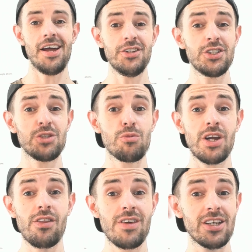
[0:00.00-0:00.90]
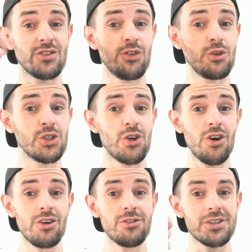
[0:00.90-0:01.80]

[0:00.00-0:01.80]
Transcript: And just to bring things full circle,